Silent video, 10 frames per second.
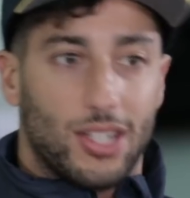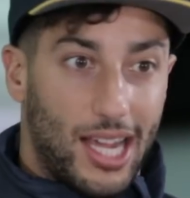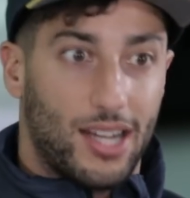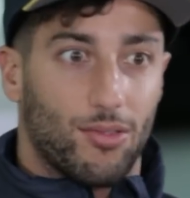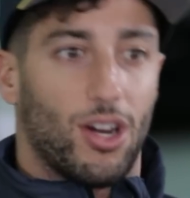to
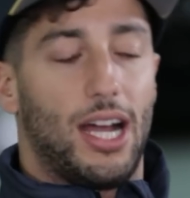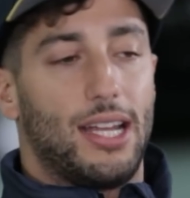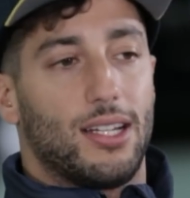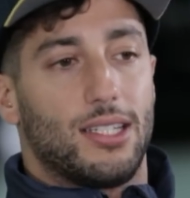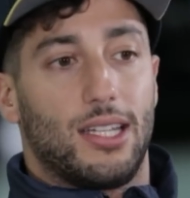get it
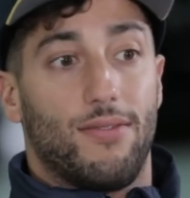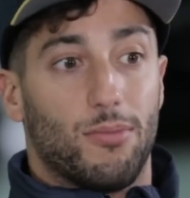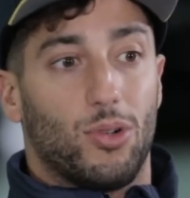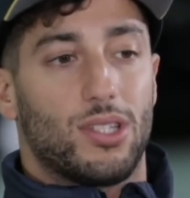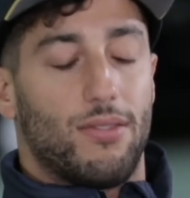right is
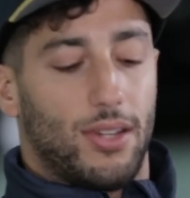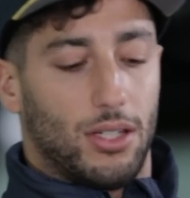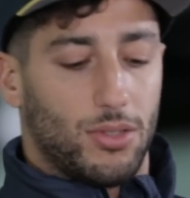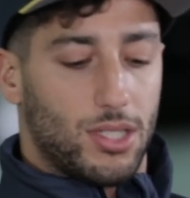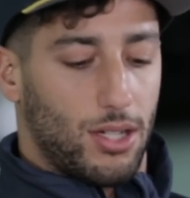even more
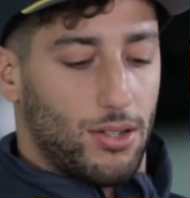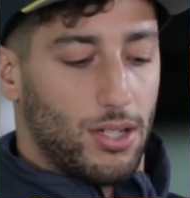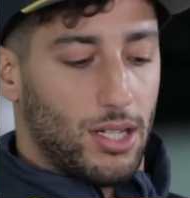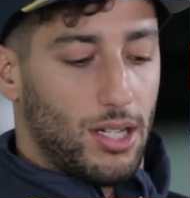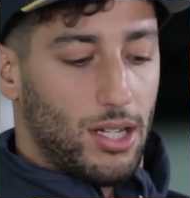difficult. So
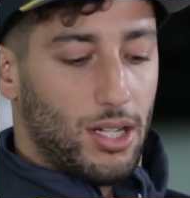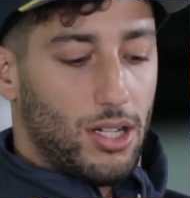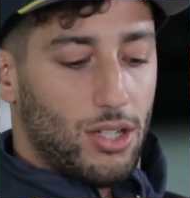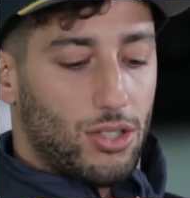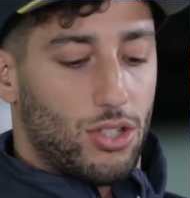
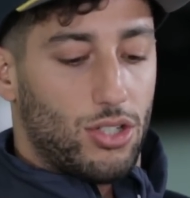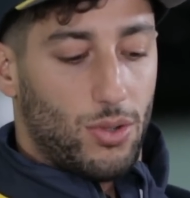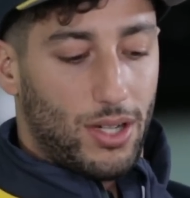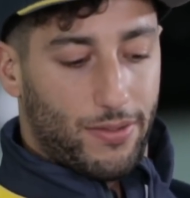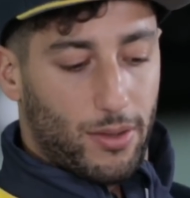to
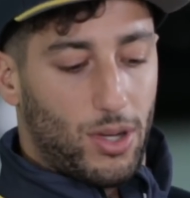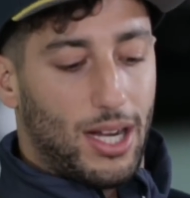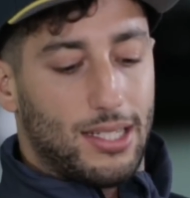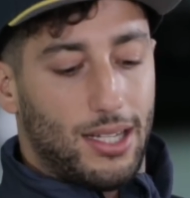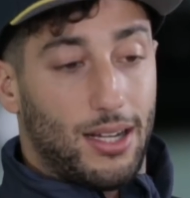do it from where
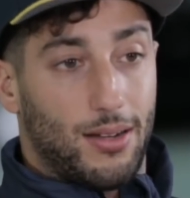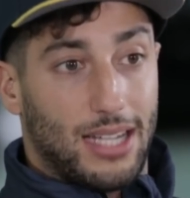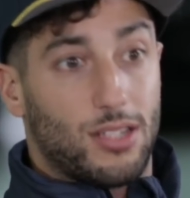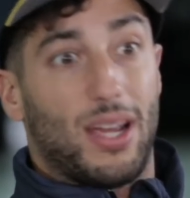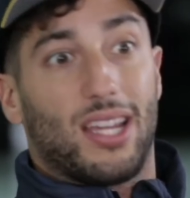I did
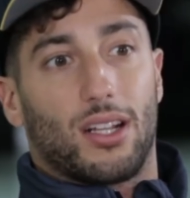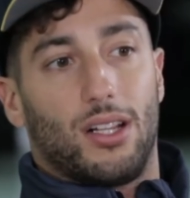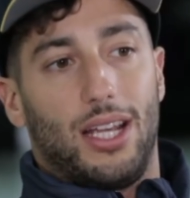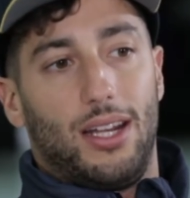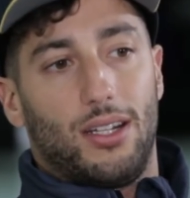and to make it
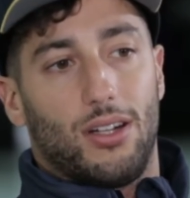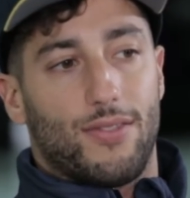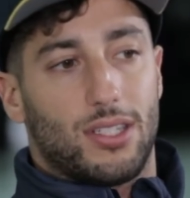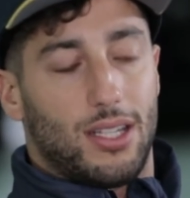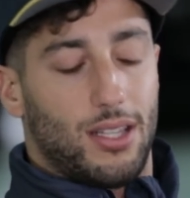clean,
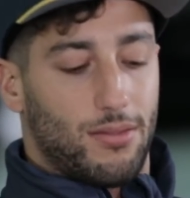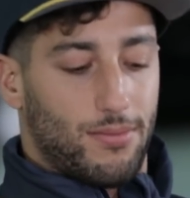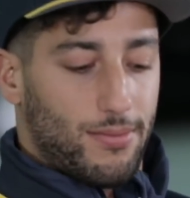obviously that